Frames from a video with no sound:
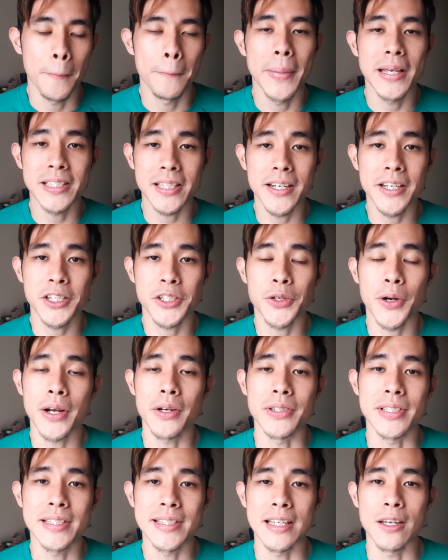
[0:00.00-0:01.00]
basically try
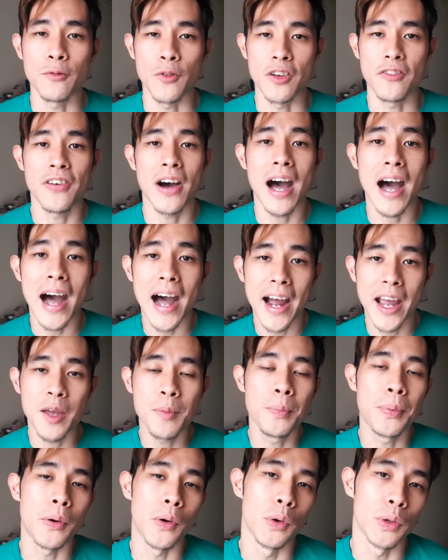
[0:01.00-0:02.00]
to stick with
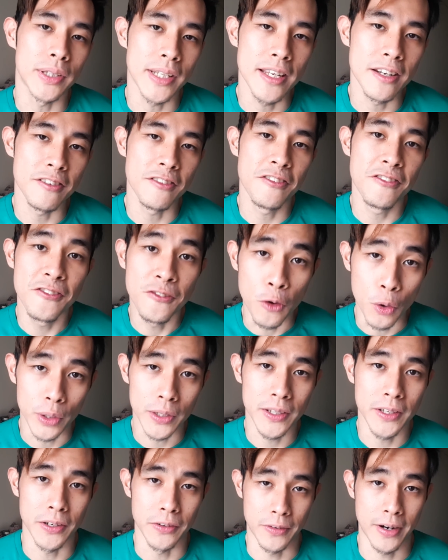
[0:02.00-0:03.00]
high protein food,
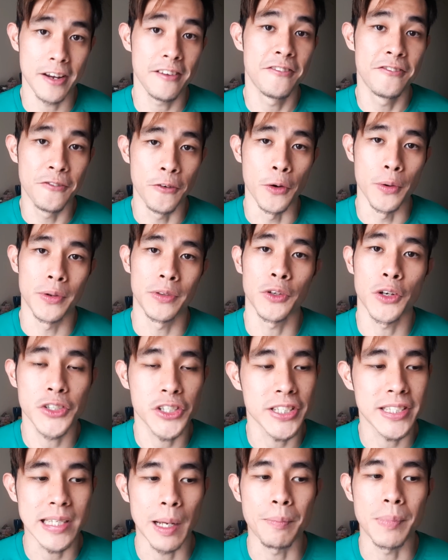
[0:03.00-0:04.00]
right? Food, not
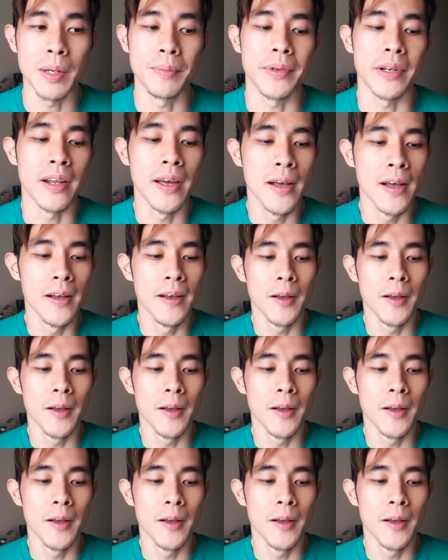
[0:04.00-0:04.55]
just supplement.